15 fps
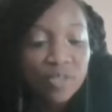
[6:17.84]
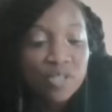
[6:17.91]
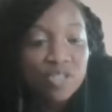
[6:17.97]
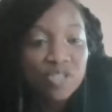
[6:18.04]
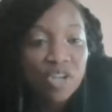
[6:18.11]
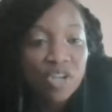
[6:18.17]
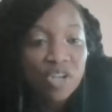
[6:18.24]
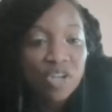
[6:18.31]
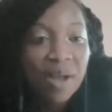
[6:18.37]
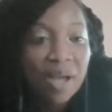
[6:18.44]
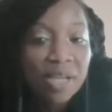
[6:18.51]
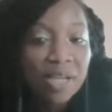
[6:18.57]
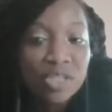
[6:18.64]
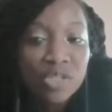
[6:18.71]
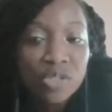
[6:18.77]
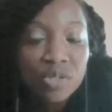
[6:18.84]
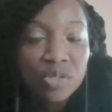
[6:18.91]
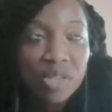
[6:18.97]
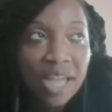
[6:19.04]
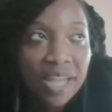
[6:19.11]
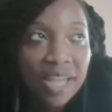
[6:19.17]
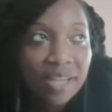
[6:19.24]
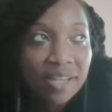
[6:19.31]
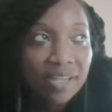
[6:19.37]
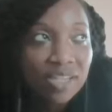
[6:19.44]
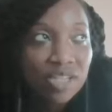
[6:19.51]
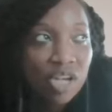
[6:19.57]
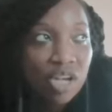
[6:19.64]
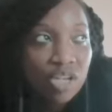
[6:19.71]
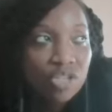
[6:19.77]
future, yeah. I probably do like
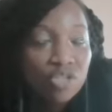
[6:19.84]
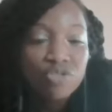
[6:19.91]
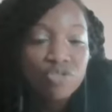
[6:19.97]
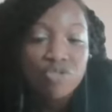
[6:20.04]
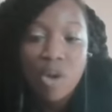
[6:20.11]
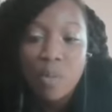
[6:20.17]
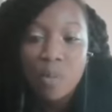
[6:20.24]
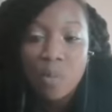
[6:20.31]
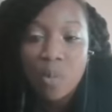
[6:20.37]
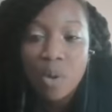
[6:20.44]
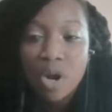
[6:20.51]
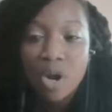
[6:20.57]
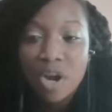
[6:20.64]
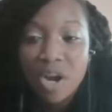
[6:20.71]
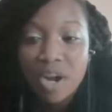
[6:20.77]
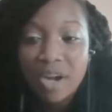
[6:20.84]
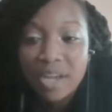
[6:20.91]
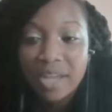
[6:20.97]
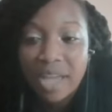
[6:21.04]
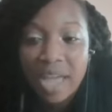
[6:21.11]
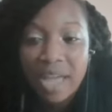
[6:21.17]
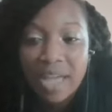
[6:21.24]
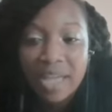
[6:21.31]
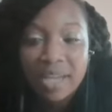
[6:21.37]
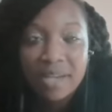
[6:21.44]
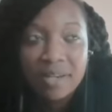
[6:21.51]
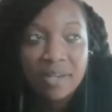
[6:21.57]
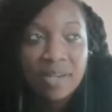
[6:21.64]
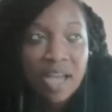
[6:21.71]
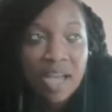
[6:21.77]
drum work,
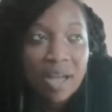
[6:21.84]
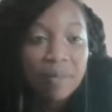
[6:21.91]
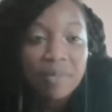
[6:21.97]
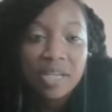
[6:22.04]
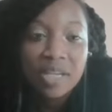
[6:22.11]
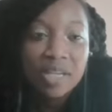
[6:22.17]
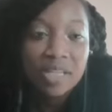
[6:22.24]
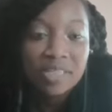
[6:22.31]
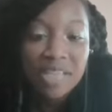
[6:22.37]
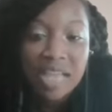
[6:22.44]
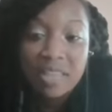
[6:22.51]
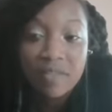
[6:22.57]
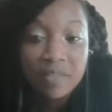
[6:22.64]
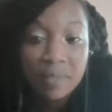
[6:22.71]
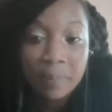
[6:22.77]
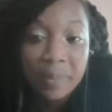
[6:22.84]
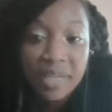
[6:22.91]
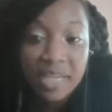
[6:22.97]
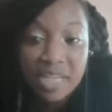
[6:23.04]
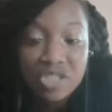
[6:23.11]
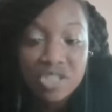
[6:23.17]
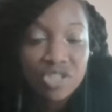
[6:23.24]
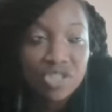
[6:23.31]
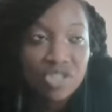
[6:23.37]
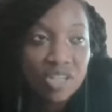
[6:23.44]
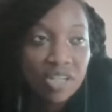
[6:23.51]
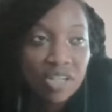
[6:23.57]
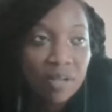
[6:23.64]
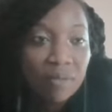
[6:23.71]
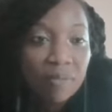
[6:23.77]
and I'm thinking because I love the beach
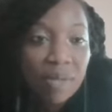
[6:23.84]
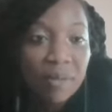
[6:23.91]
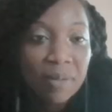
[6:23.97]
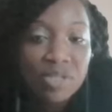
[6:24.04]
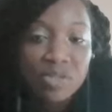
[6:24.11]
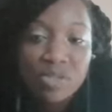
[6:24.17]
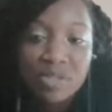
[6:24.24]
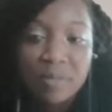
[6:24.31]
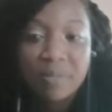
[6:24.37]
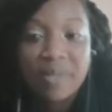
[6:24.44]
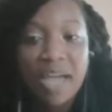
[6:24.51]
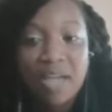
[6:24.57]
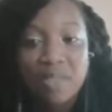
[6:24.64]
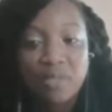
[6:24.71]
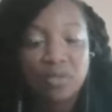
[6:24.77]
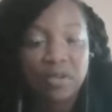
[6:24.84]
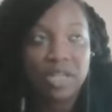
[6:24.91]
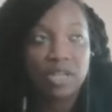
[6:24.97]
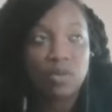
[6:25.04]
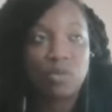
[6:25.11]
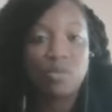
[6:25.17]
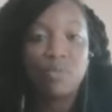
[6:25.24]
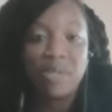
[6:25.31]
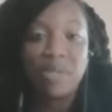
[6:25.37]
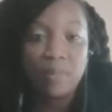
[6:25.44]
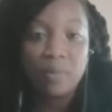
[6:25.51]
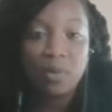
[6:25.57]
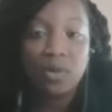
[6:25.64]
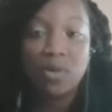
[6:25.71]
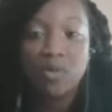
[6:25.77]
maybe do oh, yeah. some gathering with
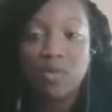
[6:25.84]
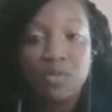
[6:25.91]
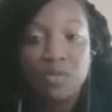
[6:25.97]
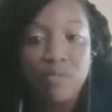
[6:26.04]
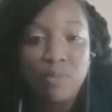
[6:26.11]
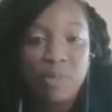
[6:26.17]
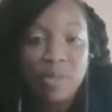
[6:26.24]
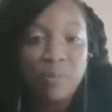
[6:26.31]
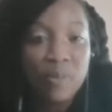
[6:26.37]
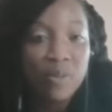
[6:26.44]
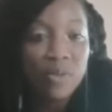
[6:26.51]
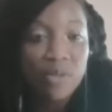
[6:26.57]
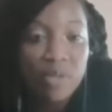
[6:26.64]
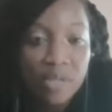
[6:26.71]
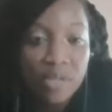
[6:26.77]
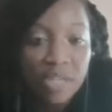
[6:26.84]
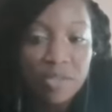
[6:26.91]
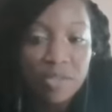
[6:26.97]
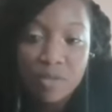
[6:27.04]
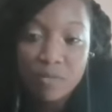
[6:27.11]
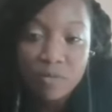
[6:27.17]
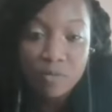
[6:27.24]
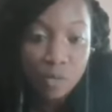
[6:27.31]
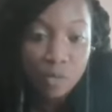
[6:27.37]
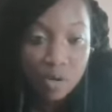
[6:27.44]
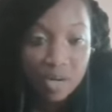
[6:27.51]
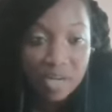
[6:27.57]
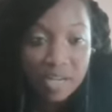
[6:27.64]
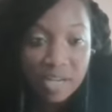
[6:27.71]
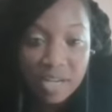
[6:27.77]
people, groups of people, either in
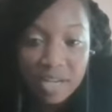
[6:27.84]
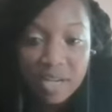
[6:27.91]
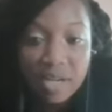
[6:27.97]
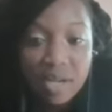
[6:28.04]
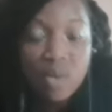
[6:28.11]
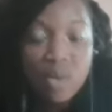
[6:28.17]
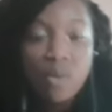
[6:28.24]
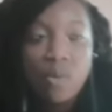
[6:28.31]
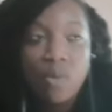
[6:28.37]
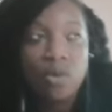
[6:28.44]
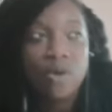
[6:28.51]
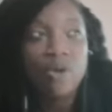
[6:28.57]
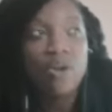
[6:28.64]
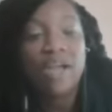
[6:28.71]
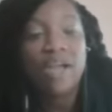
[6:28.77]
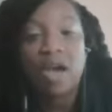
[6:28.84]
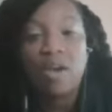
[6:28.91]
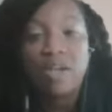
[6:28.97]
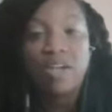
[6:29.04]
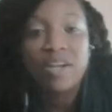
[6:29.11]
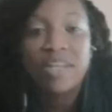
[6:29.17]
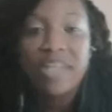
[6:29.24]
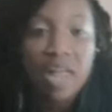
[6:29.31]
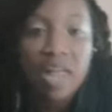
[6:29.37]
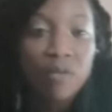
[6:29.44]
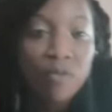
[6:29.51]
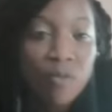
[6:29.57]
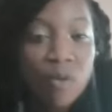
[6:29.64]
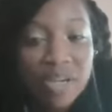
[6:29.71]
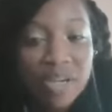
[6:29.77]
Florida or out here in
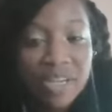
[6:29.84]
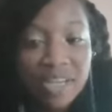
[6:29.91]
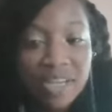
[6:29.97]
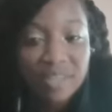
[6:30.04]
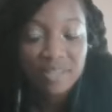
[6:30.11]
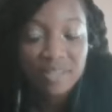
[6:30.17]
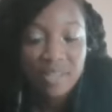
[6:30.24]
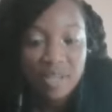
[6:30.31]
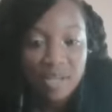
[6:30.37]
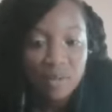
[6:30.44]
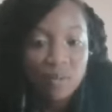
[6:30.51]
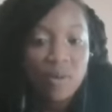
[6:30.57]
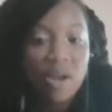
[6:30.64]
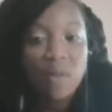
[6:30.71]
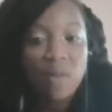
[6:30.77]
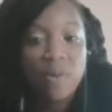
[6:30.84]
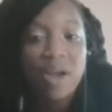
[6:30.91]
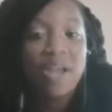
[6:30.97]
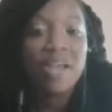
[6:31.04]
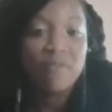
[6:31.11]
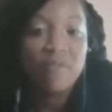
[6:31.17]
California, where, where I'll you live